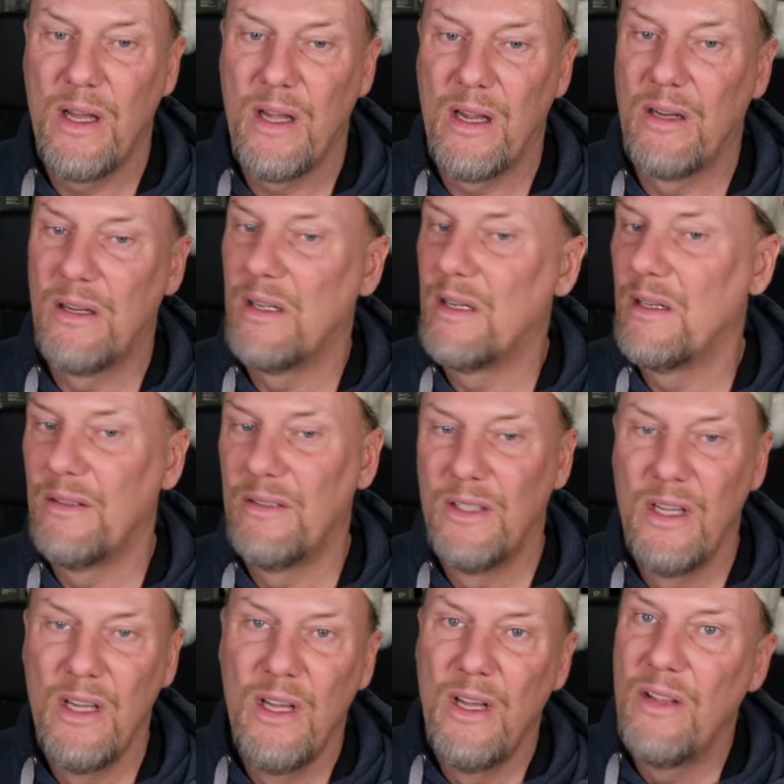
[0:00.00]
And the
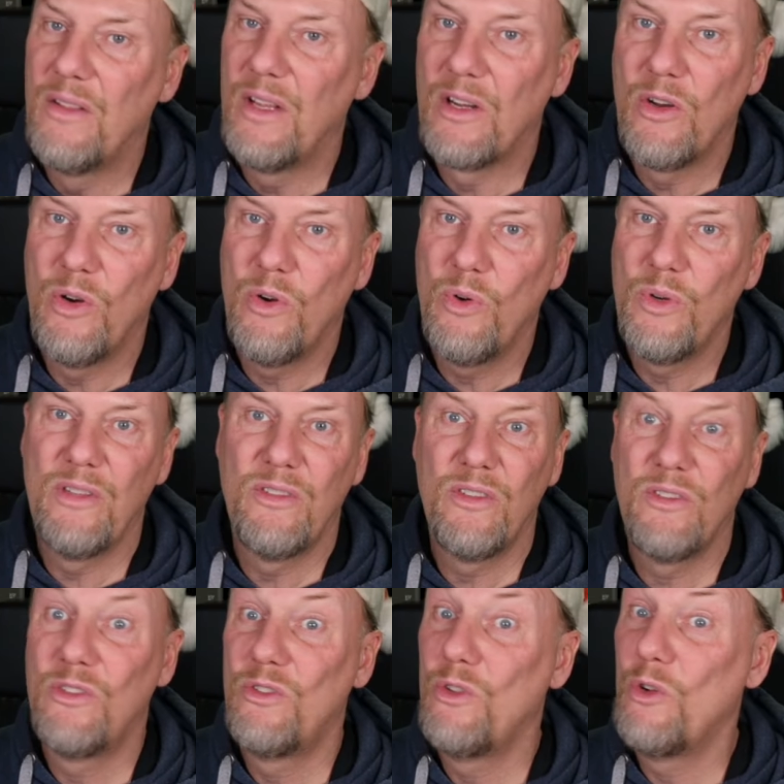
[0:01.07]
code is
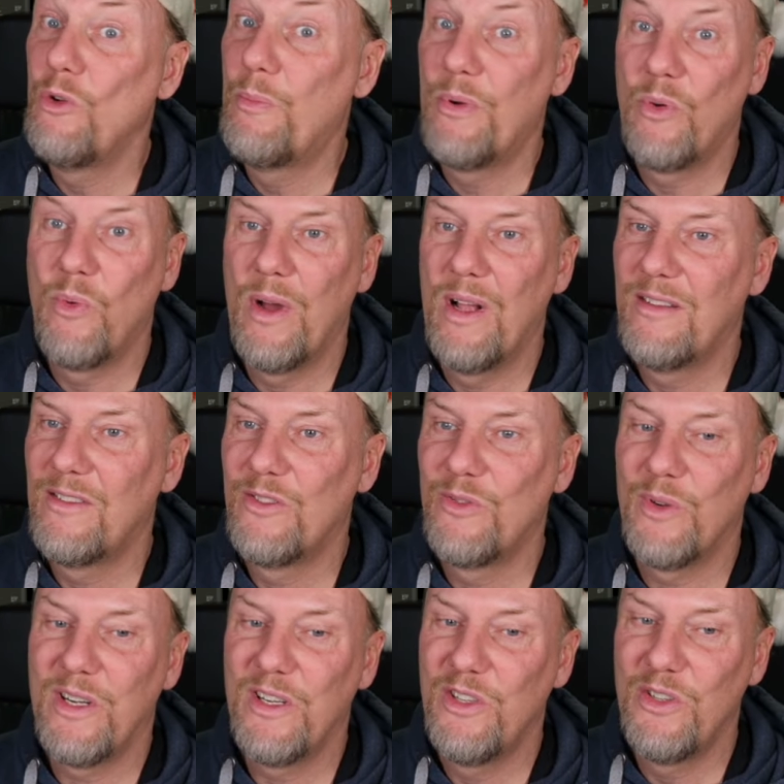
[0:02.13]
super well
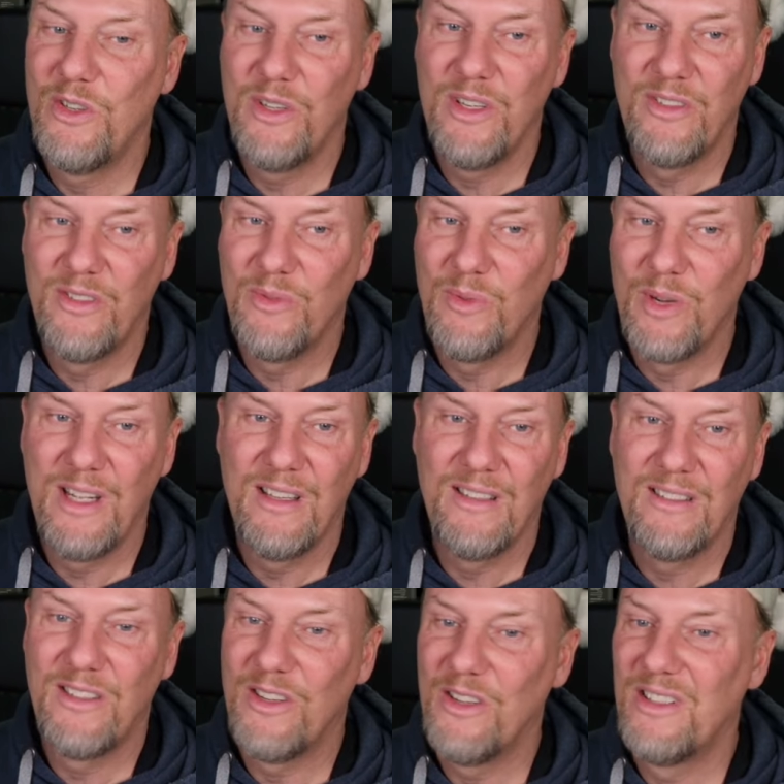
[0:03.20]
structured as well,
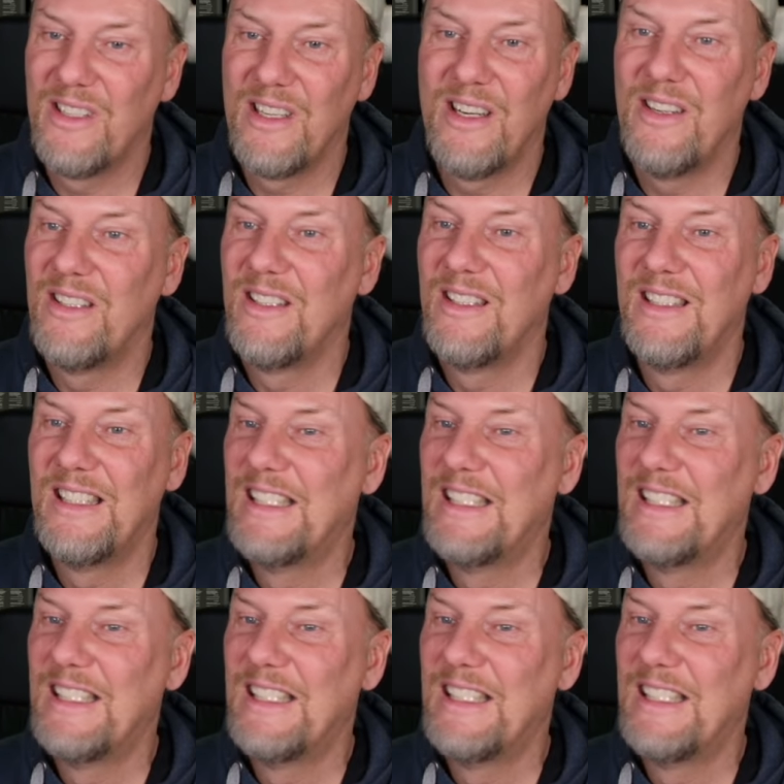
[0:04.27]
so there